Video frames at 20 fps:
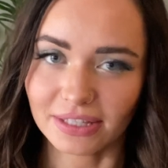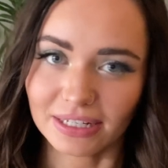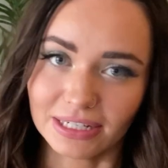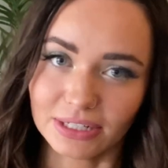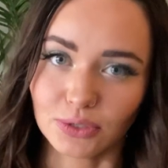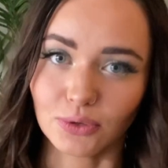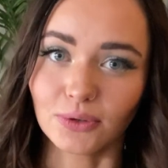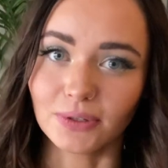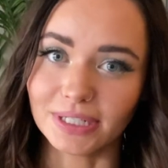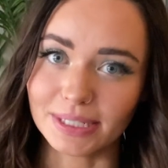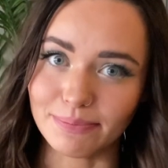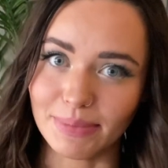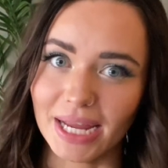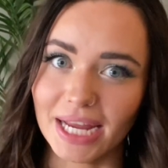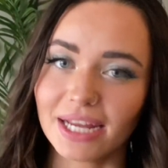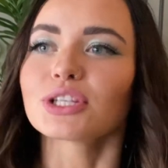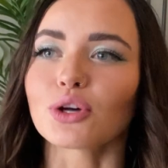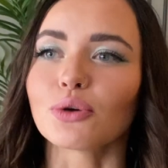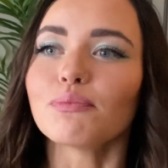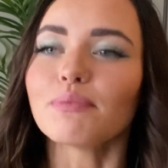that it's already May.
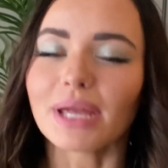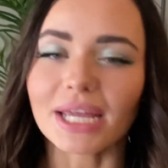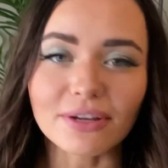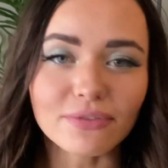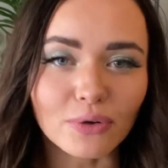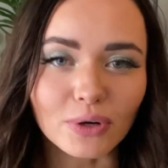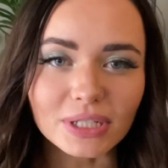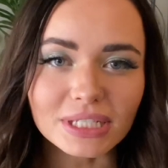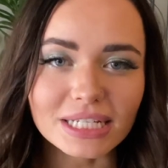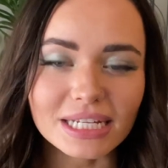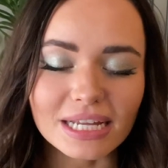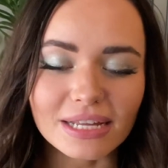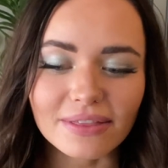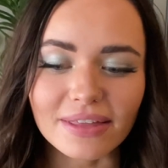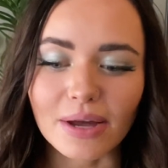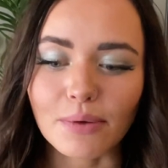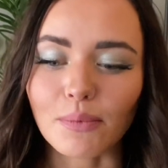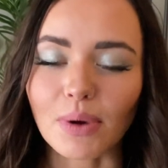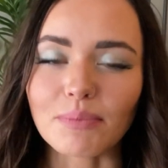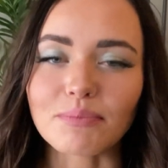So May 14th
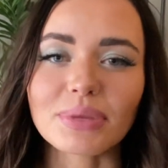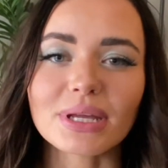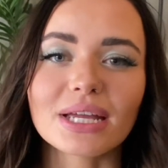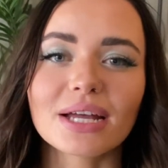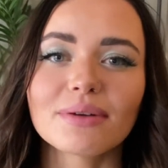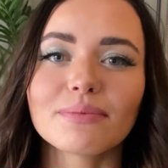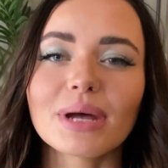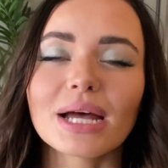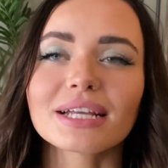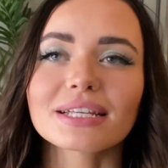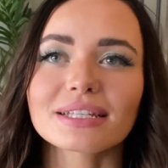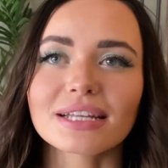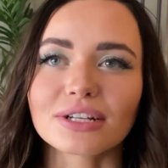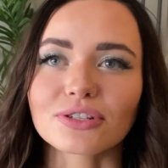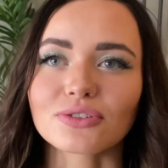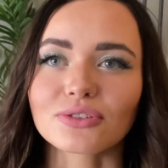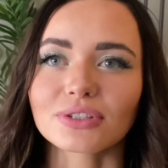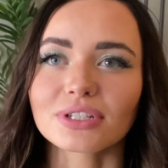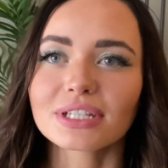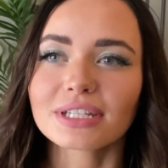at 1 p.m.
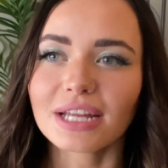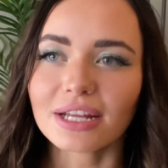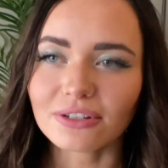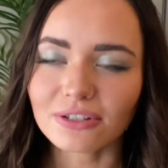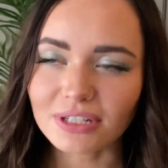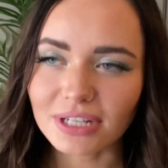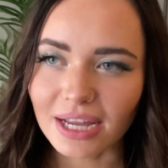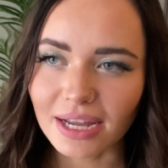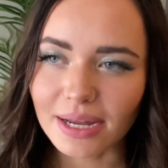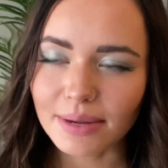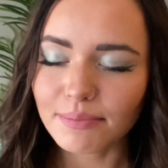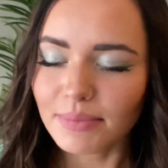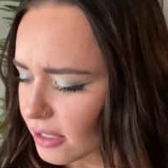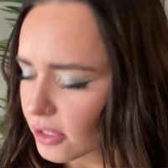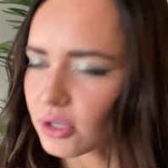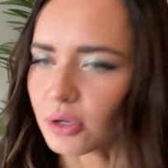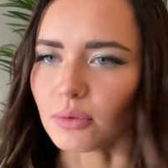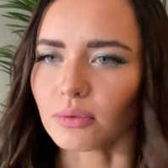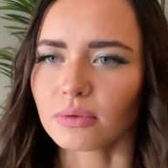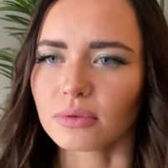Central Standard Time.
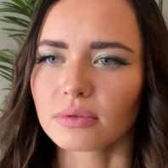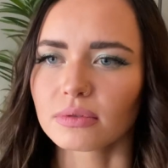No.